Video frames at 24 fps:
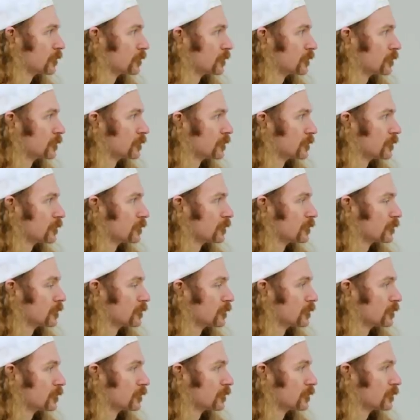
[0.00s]

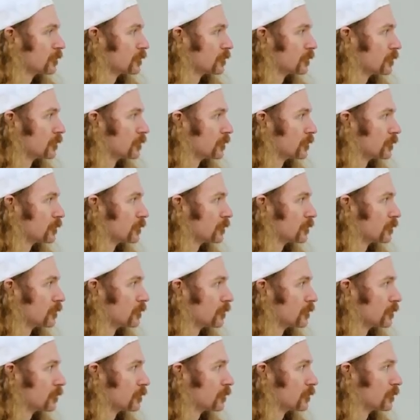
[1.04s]

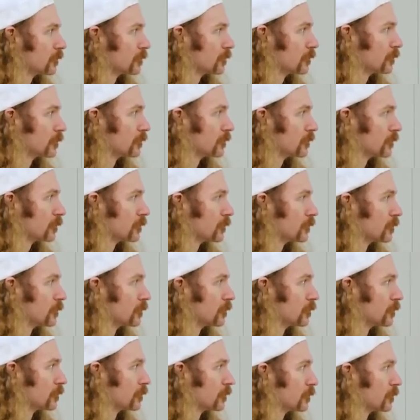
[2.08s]

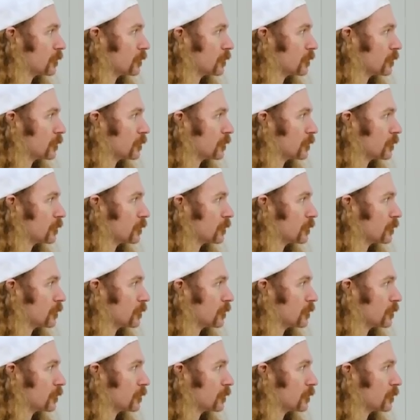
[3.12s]
No words are spoken by the person on screen.